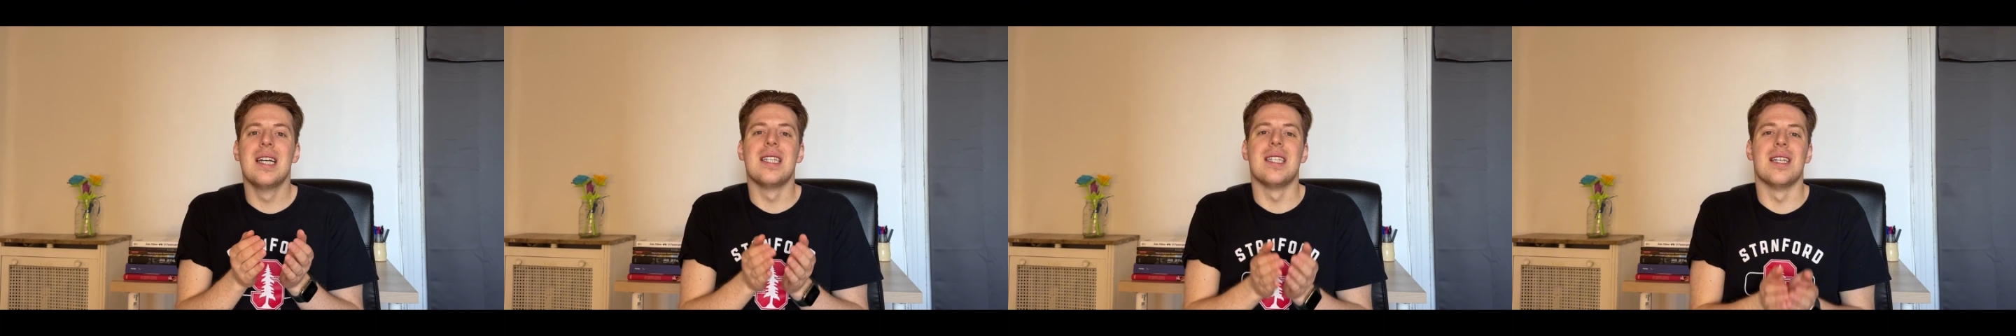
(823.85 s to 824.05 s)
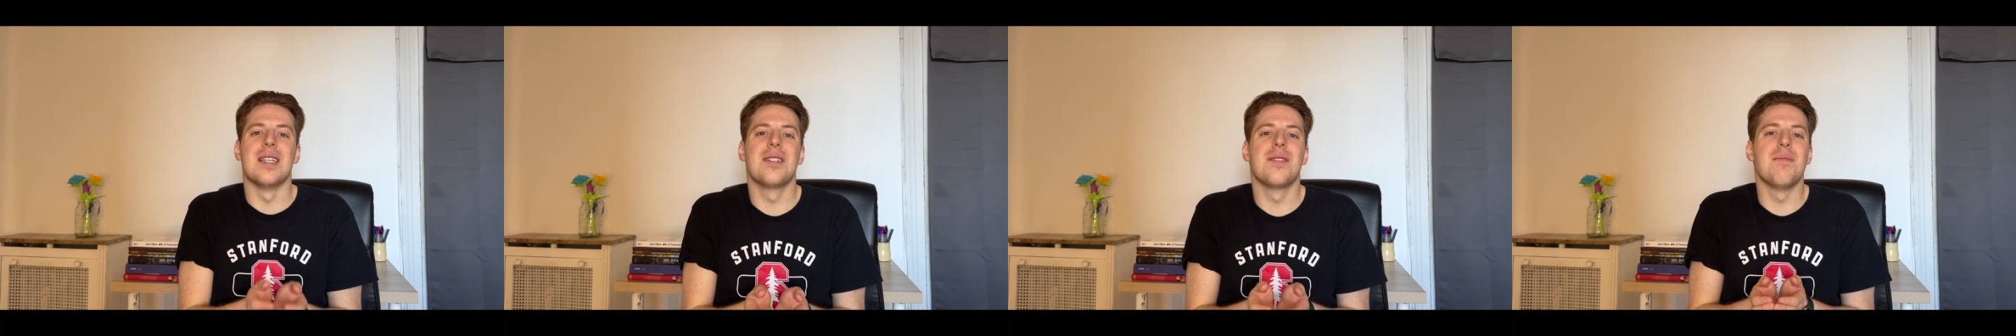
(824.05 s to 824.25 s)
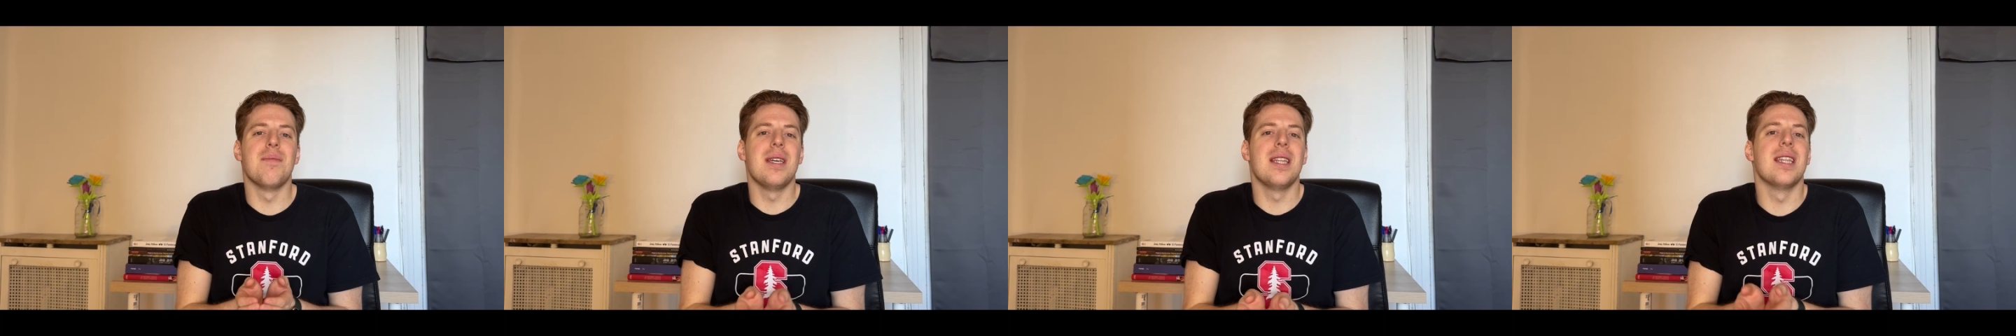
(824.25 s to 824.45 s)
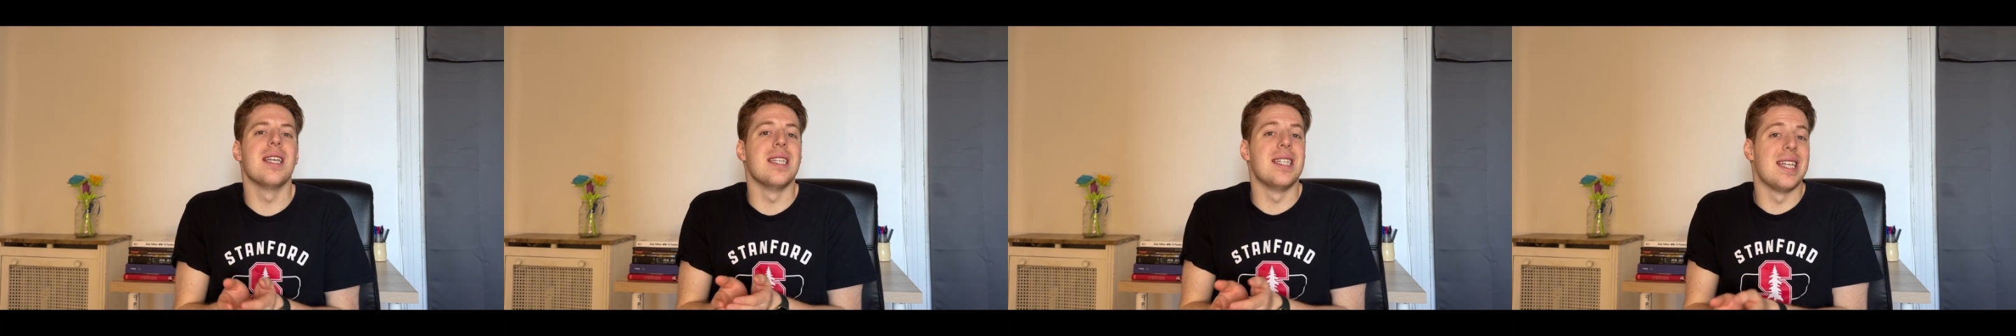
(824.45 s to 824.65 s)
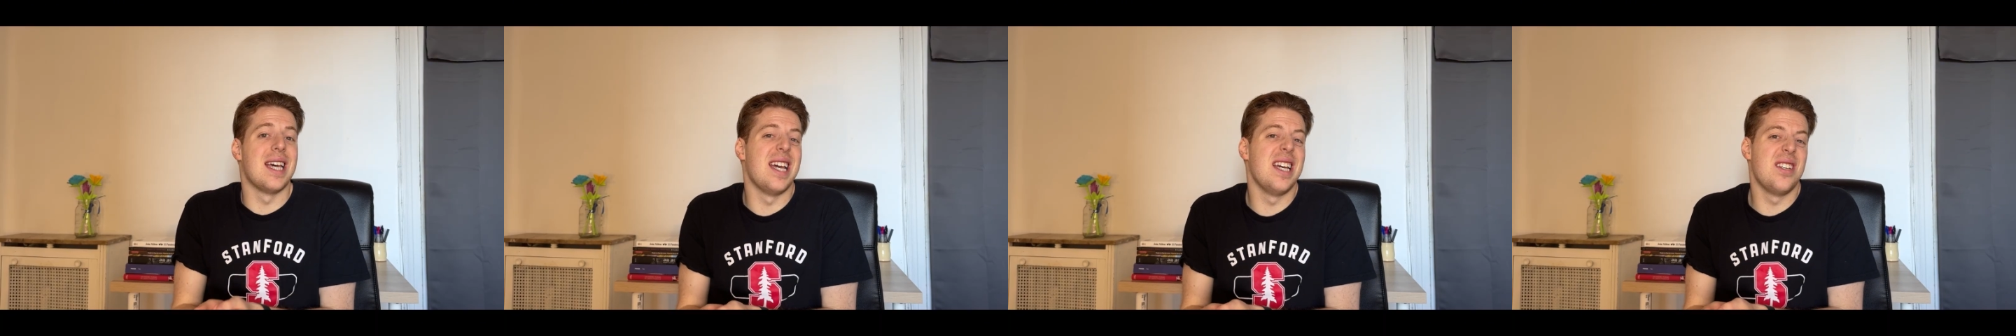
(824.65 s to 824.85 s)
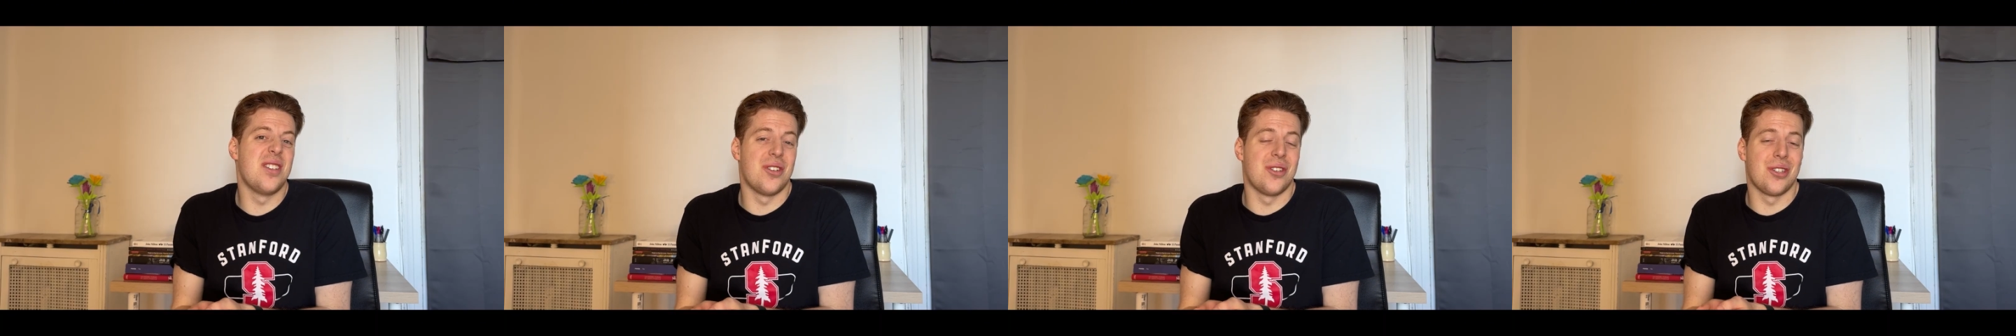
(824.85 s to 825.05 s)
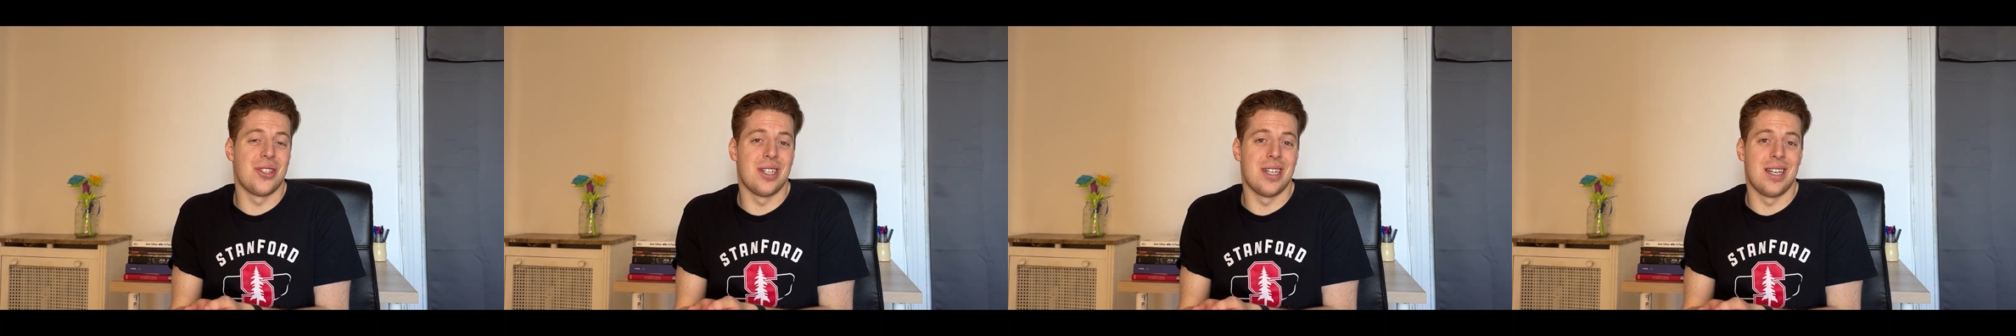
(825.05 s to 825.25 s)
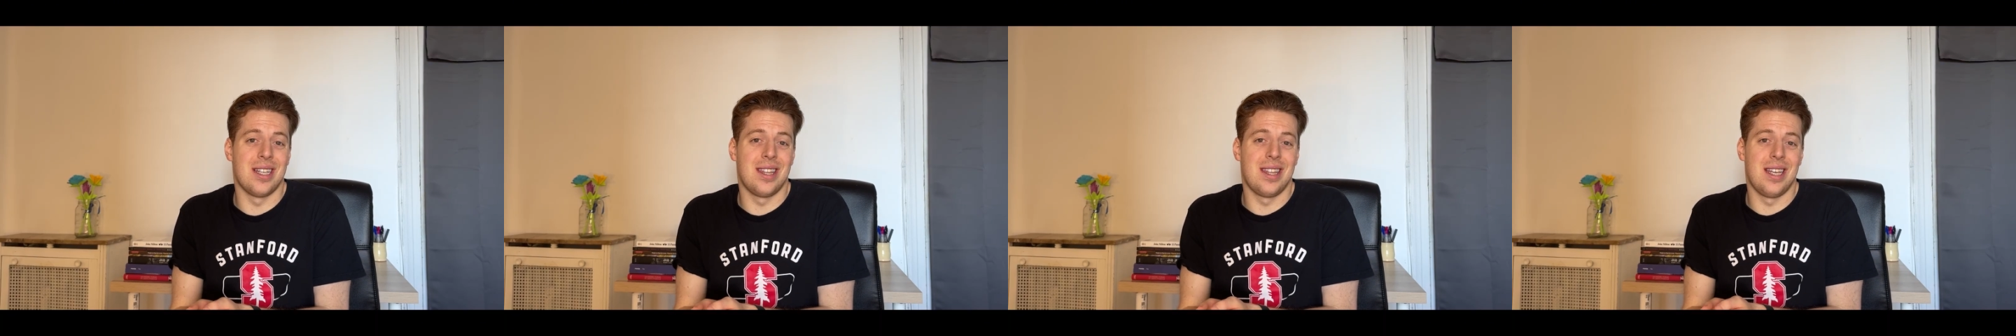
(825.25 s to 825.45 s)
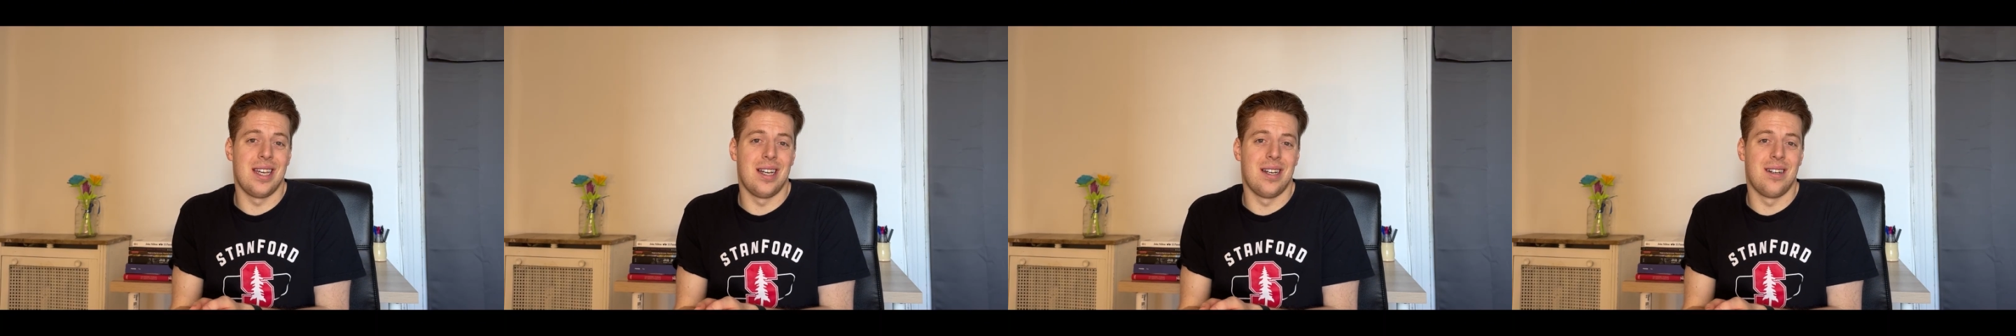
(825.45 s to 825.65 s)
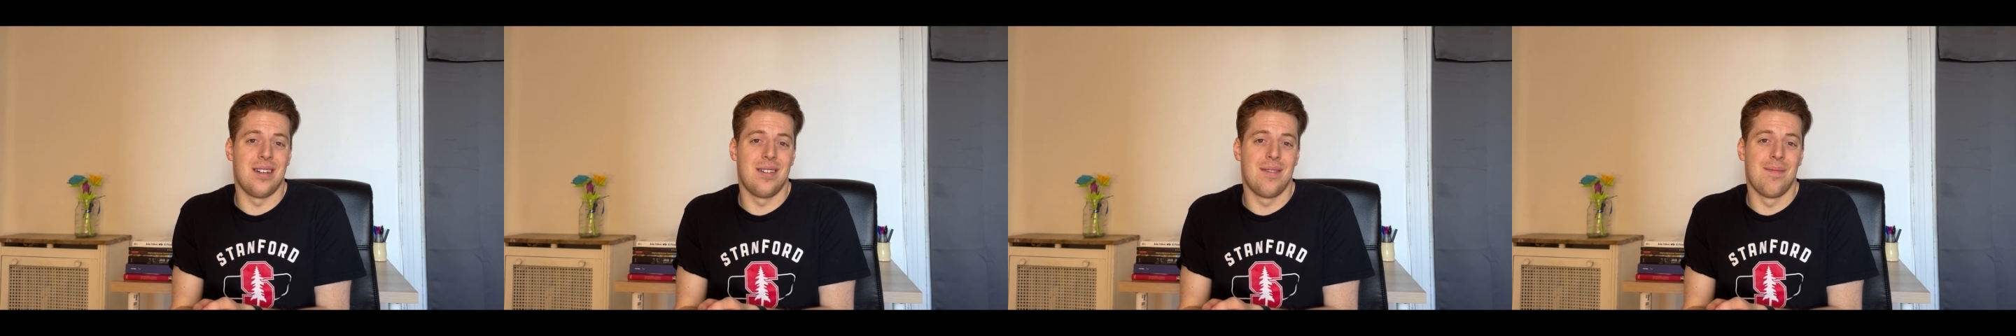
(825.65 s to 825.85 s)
doesn't mean the danger's not there.